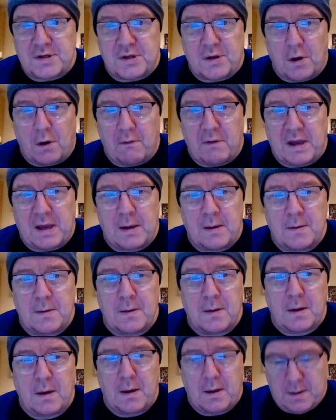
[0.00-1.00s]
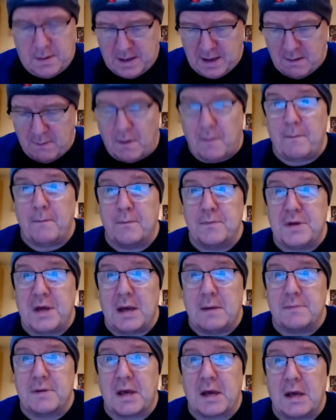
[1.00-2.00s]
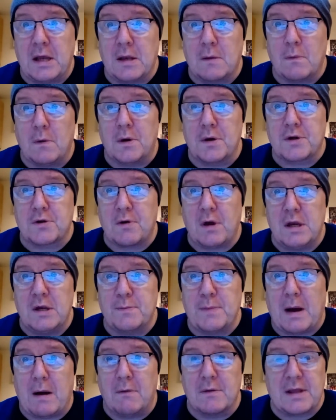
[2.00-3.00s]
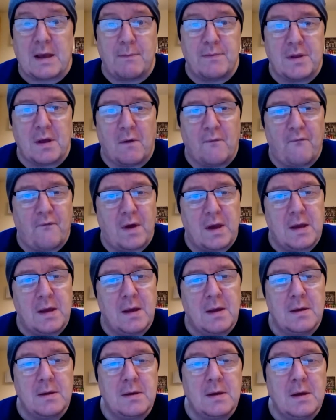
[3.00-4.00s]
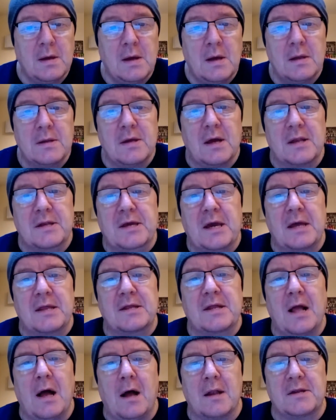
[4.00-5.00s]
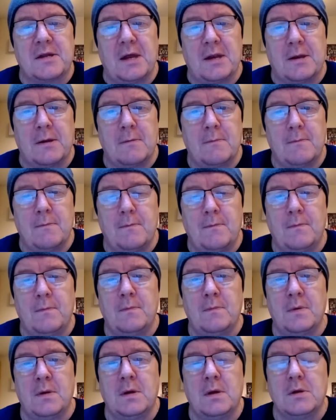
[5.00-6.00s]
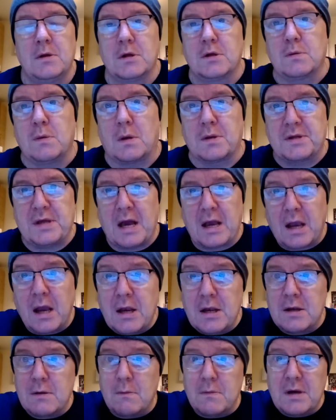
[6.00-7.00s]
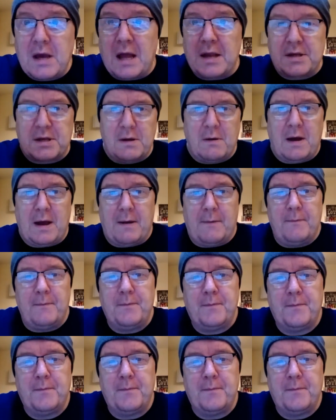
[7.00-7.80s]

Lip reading: story here on James Higgins' World of Strange Powers, episode 3. So let's get started. Just 1 second, and we'll get to it.